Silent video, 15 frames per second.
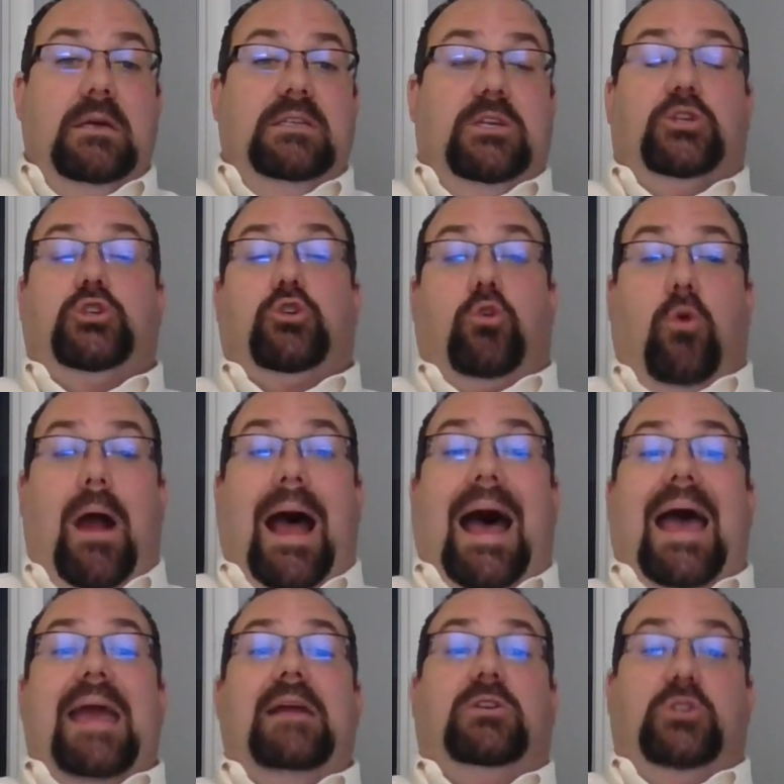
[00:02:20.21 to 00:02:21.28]
to
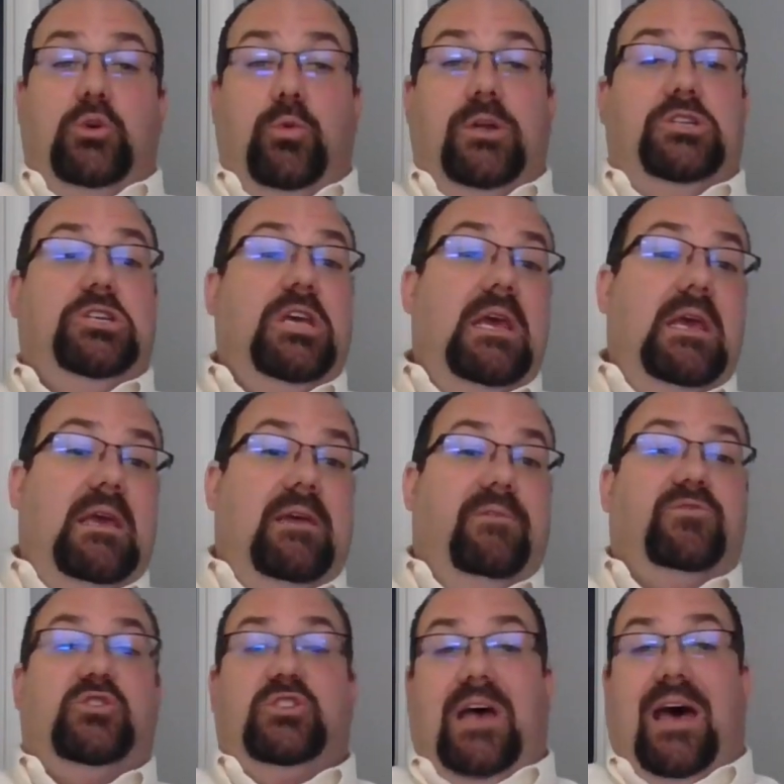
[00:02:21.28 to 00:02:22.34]
try to
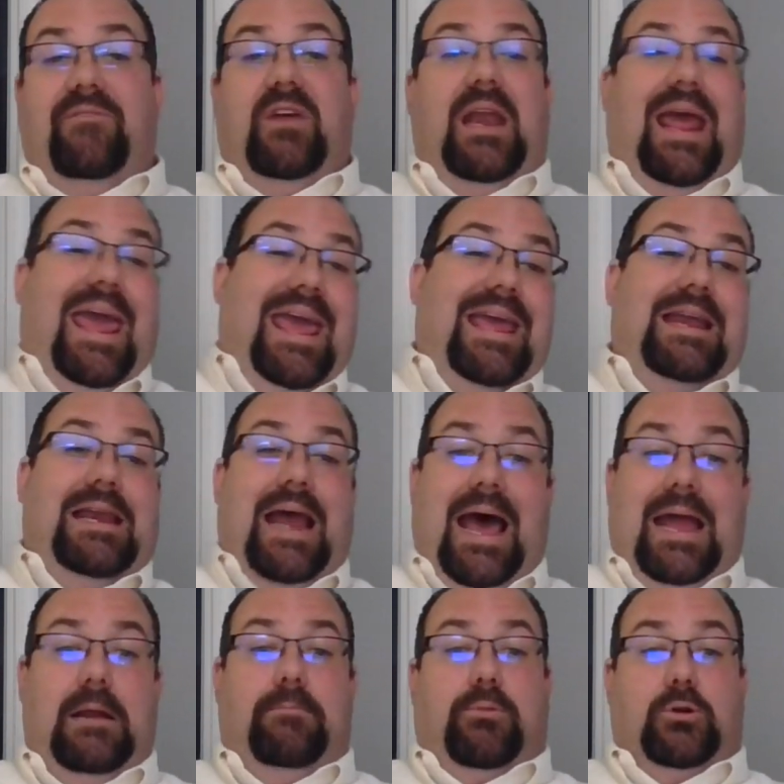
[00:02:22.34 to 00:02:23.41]
achieve seven, eight,
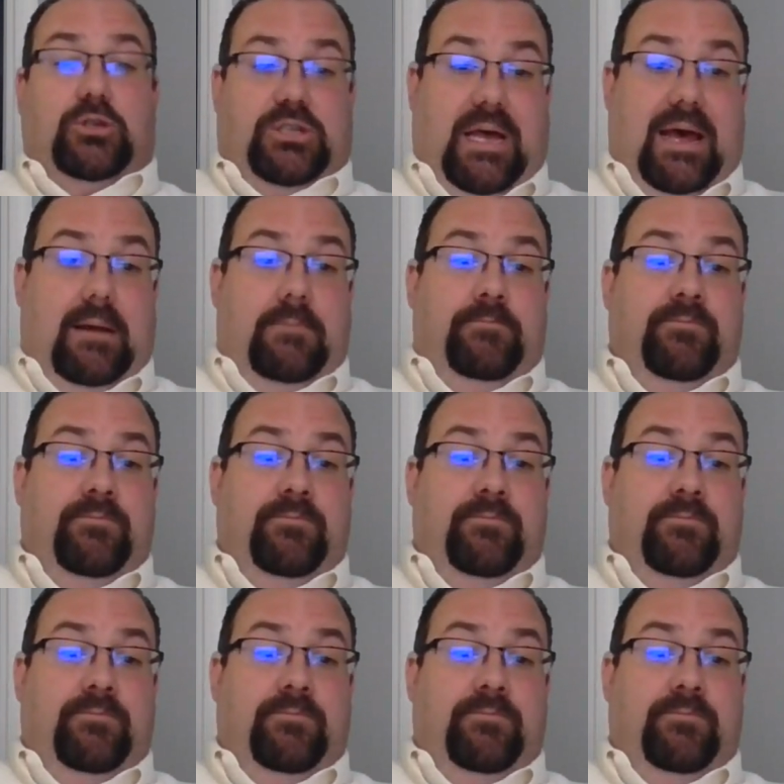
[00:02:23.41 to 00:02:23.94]
nine percent.